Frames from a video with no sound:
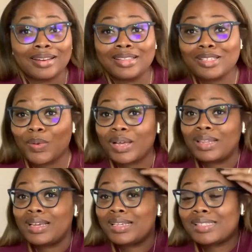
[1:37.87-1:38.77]
This quick
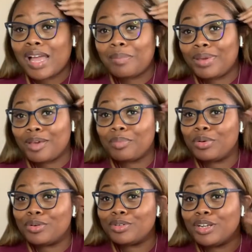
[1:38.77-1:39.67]
lit is not being
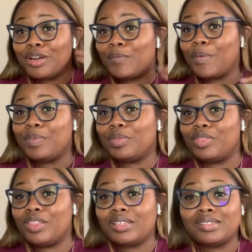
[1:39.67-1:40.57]
pulled from
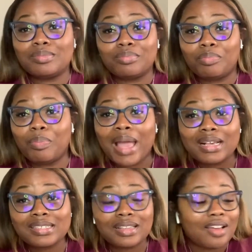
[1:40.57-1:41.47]
the
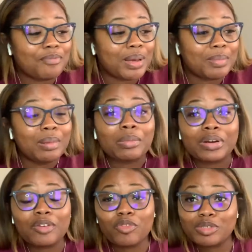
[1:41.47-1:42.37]
backs of my memory
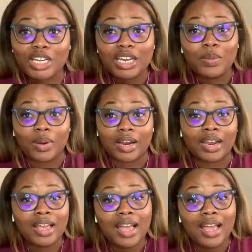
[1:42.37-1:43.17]
from January.